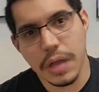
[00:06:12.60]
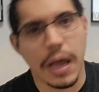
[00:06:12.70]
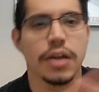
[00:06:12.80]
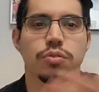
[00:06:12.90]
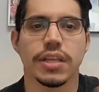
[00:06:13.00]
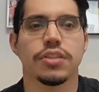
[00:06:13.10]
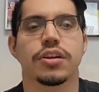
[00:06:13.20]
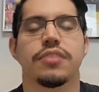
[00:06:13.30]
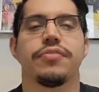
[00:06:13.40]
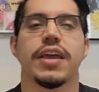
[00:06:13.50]
I don't think
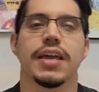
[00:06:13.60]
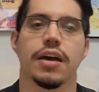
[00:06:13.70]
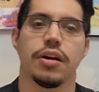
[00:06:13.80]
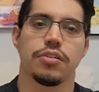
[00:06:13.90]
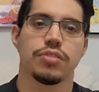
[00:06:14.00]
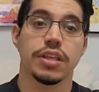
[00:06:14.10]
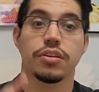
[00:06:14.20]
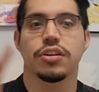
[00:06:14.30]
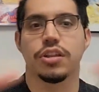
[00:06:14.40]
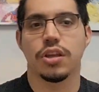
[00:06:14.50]
they're going to fake out. I don't
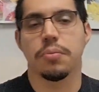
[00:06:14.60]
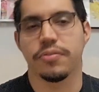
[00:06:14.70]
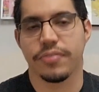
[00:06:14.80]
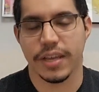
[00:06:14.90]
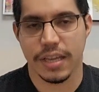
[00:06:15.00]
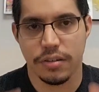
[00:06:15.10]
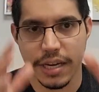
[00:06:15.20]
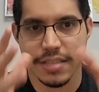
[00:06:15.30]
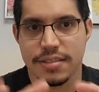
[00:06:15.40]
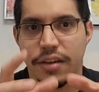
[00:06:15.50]
think they're going to double fake
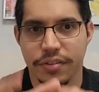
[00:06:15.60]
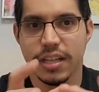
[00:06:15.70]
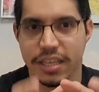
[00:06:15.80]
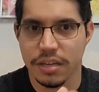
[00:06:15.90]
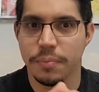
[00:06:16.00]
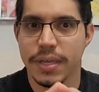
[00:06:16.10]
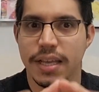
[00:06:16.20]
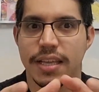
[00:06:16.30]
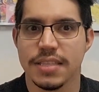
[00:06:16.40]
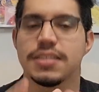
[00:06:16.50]
out. It's definitely going to
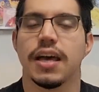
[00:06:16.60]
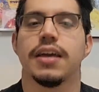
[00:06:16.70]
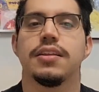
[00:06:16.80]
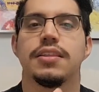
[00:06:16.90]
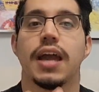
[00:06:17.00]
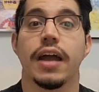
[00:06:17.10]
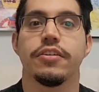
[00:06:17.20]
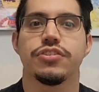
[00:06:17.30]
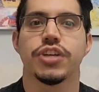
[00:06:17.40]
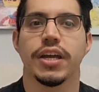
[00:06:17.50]
be inside the
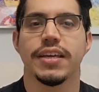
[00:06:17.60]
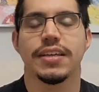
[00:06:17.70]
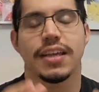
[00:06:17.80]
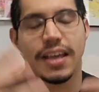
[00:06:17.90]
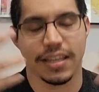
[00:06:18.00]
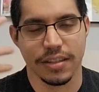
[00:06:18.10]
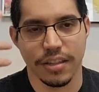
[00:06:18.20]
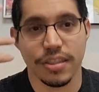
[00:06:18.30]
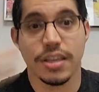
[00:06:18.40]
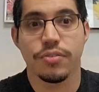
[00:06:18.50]
Iron Giant. And
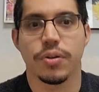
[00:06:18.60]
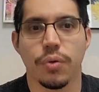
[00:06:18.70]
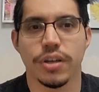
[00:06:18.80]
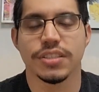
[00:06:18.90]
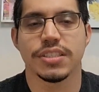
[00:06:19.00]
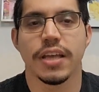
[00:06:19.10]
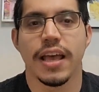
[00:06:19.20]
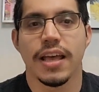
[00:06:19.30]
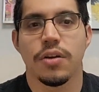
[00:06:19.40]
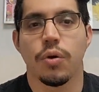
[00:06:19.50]
the theory was,
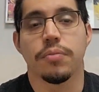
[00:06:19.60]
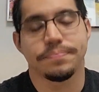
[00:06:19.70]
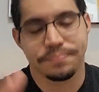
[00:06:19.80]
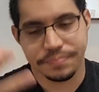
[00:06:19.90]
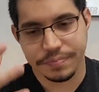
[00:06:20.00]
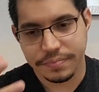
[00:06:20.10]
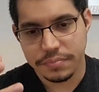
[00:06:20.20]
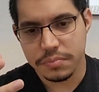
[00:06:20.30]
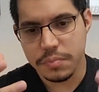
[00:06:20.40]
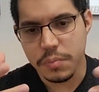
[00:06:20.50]
well,
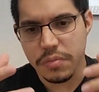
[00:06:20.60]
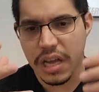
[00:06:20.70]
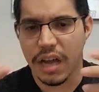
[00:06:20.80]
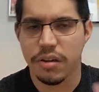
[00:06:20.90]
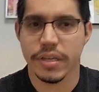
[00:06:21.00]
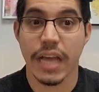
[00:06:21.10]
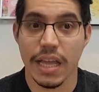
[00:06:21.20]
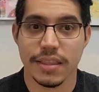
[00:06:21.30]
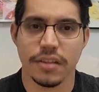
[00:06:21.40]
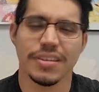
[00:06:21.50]
how it
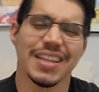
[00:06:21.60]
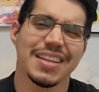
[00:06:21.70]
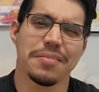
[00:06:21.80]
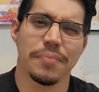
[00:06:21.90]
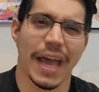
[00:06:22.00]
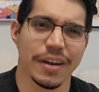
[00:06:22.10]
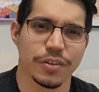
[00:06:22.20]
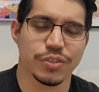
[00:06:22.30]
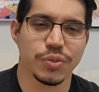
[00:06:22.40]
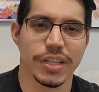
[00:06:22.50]
got there, not that it
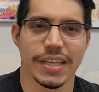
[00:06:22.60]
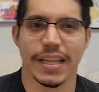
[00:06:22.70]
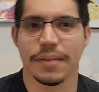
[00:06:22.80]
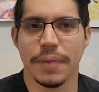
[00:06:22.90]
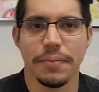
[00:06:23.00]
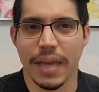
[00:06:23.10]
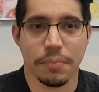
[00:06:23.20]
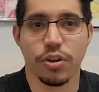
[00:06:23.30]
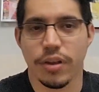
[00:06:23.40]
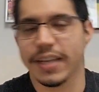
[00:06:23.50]
matters really. Like maybe
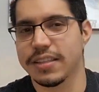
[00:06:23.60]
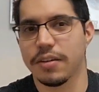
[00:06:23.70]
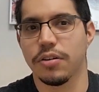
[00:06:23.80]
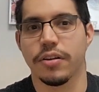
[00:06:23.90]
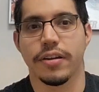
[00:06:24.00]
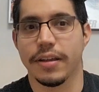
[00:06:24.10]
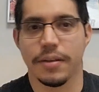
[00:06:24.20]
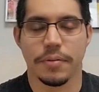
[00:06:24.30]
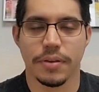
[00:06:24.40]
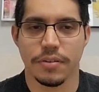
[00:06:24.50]
I'm correct
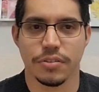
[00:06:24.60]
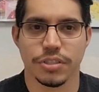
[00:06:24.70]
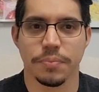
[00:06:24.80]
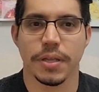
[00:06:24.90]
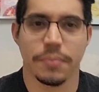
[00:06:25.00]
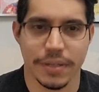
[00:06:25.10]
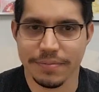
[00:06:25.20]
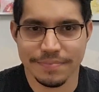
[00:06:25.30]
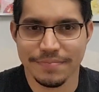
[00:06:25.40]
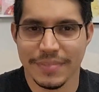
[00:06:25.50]
or something,
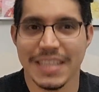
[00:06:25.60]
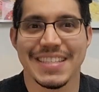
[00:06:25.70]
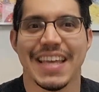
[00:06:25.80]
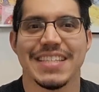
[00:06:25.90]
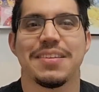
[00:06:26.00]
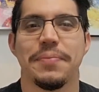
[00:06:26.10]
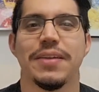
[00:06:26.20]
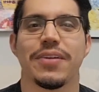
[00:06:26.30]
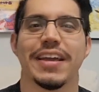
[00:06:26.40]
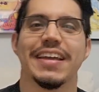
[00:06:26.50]
but it's nice to
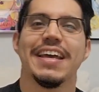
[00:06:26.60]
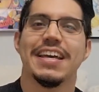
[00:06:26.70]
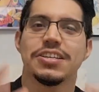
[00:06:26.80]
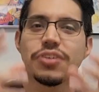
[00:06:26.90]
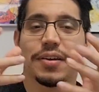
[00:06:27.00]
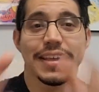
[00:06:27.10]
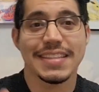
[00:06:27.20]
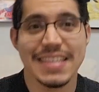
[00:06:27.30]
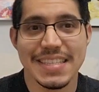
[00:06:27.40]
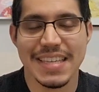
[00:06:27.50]
be right. So
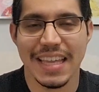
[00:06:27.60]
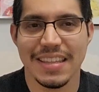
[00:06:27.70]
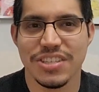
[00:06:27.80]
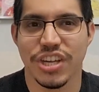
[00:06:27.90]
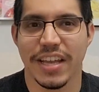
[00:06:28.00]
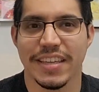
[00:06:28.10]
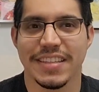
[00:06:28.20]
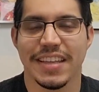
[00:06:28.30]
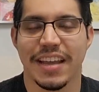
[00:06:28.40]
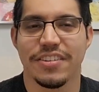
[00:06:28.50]
it's inside the
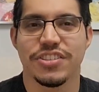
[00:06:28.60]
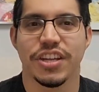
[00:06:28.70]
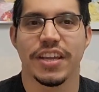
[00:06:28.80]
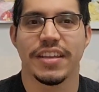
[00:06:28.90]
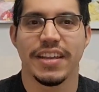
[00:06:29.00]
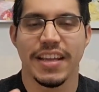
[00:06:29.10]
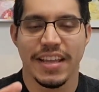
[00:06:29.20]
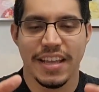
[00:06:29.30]
giant, Iron Giant.